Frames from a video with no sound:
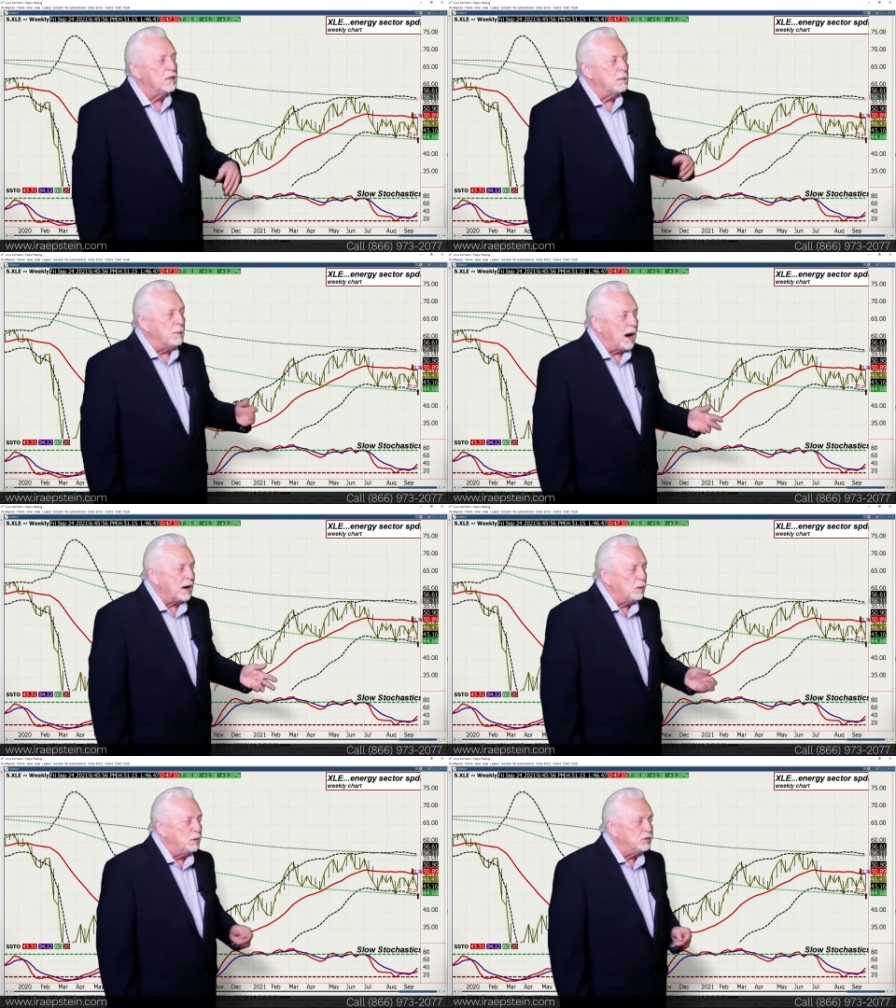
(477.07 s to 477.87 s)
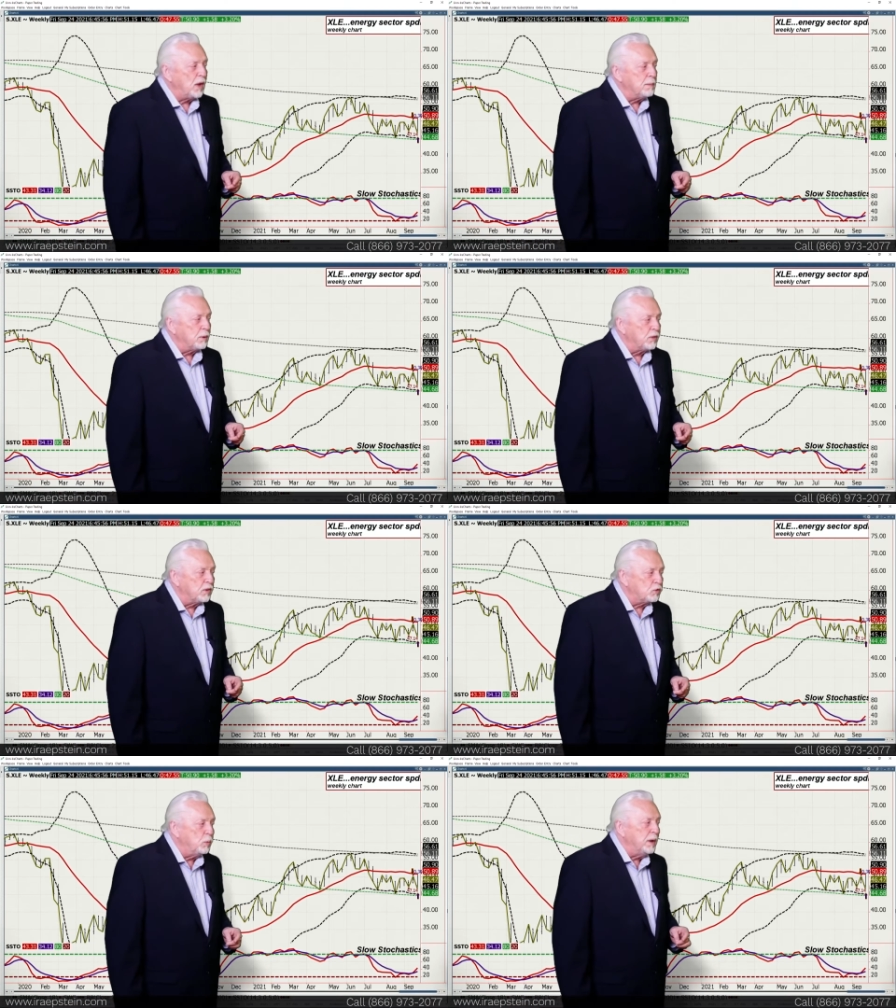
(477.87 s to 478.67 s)
The market was able
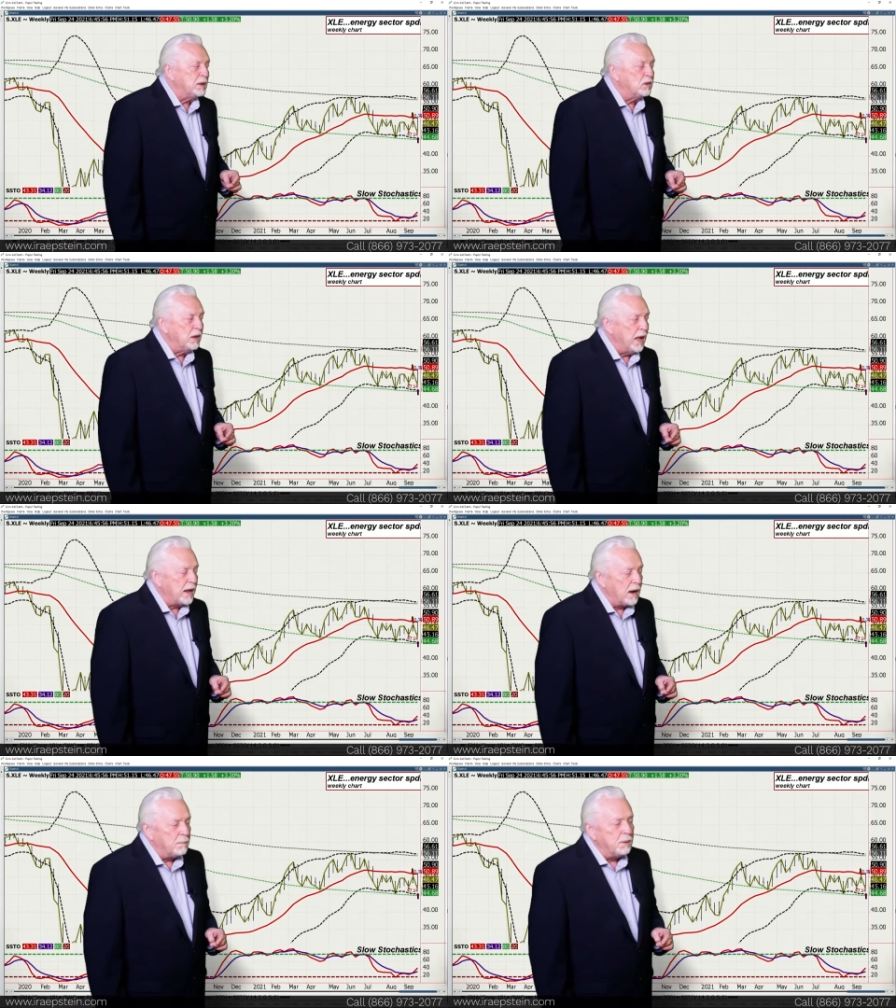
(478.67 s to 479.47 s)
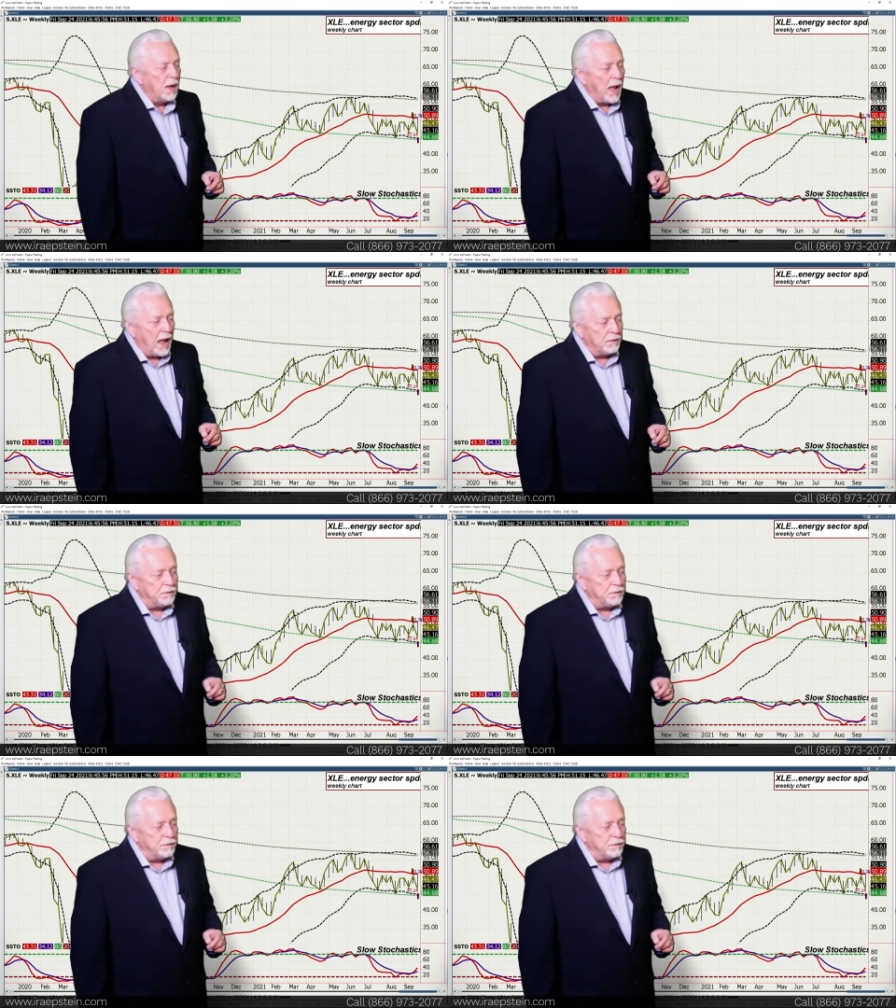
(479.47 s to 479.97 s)
this week to get up and